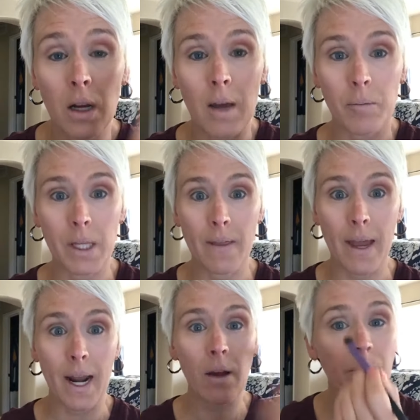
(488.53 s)
and blend
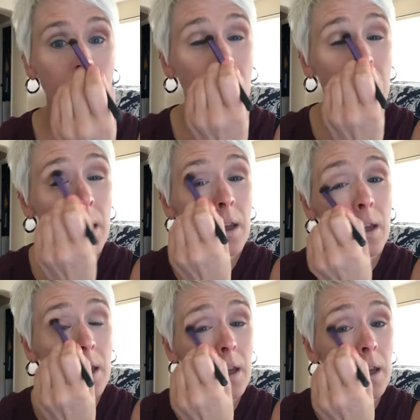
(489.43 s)
that out.
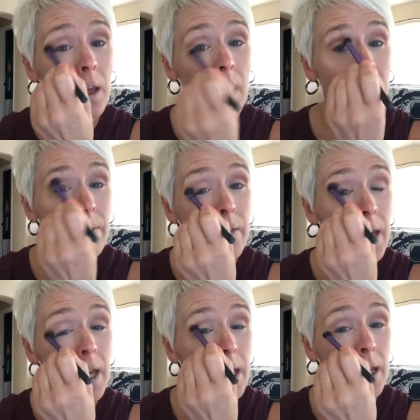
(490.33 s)
And
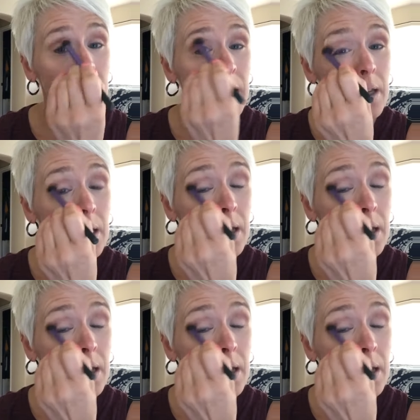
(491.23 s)
then